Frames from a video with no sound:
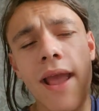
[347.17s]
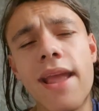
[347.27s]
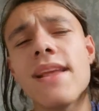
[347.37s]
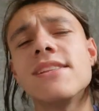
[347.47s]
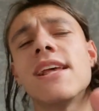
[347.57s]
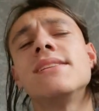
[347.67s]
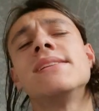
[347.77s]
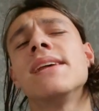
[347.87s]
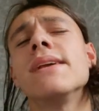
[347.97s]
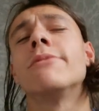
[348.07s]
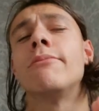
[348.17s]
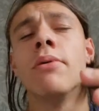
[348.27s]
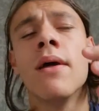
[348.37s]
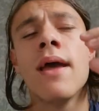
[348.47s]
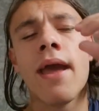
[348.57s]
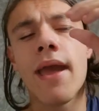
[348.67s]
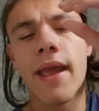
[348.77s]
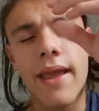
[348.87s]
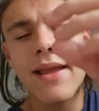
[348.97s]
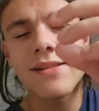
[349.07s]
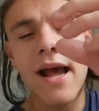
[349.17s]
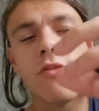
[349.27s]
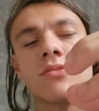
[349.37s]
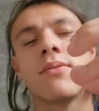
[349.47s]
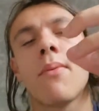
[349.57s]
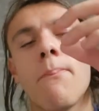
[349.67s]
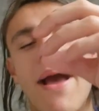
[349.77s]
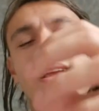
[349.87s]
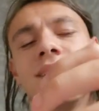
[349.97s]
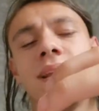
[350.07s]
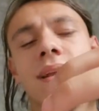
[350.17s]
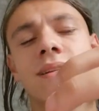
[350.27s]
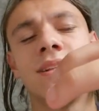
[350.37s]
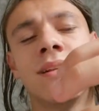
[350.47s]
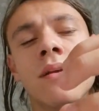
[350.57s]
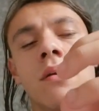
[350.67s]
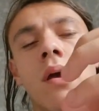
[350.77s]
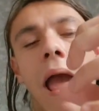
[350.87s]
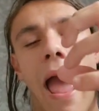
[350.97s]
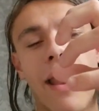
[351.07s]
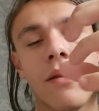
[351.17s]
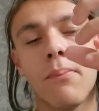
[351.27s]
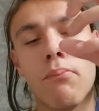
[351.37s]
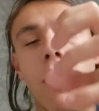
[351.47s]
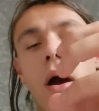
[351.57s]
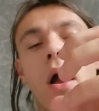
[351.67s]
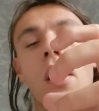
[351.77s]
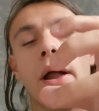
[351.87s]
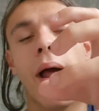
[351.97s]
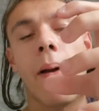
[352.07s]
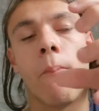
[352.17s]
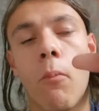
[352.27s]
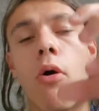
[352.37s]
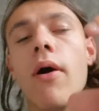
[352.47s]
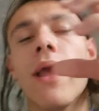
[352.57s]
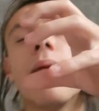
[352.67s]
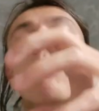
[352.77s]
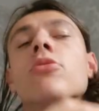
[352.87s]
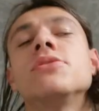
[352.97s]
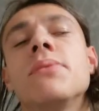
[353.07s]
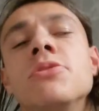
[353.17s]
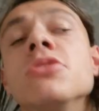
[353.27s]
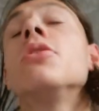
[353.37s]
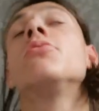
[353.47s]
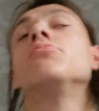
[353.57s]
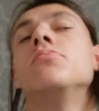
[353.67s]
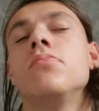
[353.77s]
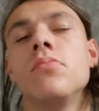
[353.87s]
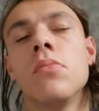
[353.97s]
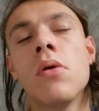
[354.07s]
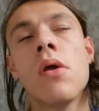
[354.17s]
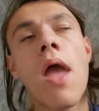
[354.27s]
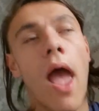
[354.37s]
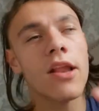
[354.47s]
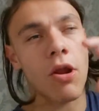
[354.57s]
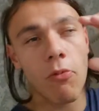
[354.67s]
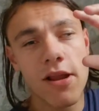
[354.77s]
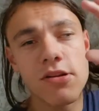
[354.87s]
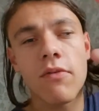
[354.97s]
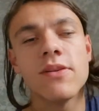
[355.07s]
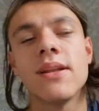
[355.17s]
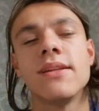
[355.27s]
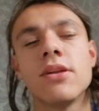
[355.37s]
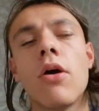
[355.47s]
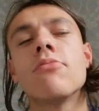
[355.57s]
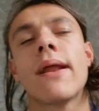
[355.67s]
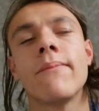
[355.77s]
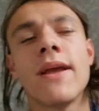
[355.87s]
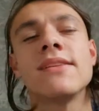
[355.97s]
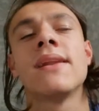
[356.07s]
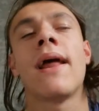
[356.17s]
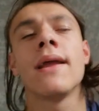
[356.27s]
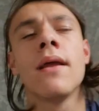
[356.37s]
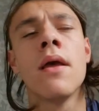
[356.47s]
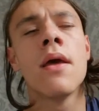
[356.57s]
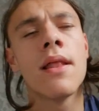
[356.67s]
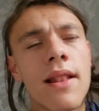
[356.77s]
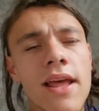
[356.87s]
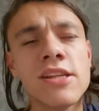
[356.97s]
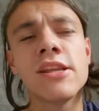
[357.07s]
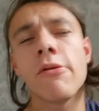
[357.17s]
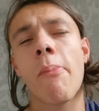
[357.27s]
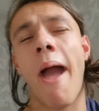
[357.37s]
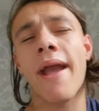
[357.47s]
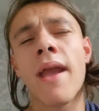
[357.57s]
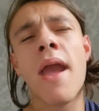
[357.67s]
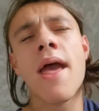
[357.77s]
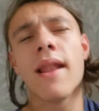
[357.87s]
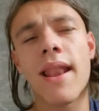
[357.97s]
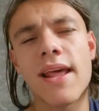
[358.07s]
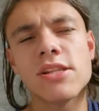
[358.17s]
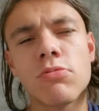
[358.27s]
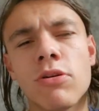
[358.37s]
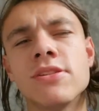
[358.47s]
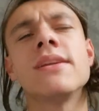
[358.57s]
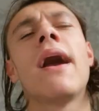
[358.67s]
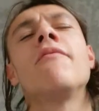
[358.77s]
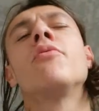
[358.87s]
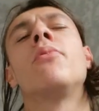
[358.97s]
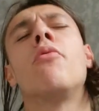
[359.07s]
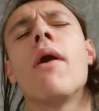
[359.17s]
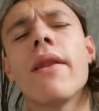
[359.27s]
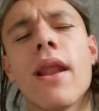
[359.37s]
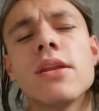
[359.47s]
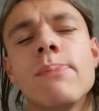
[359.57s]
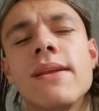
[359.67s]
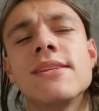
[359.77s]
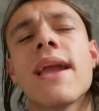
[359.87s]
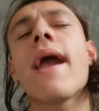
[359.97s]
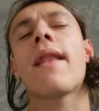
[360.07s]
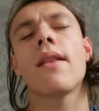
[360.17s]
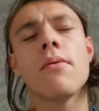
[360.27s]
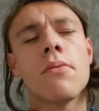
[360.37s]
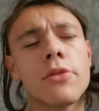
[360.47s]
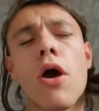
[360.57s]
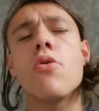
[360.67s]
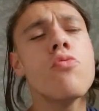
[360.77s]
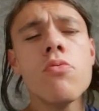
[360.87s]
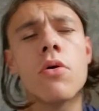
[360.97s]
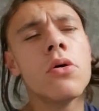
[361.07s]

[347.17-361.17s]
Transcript: He sets the team up. He tells them the basics and what he wants them to do. So he's obviously told them yesterday, let's sit back, let Swansea have the ball and let's be scared. No.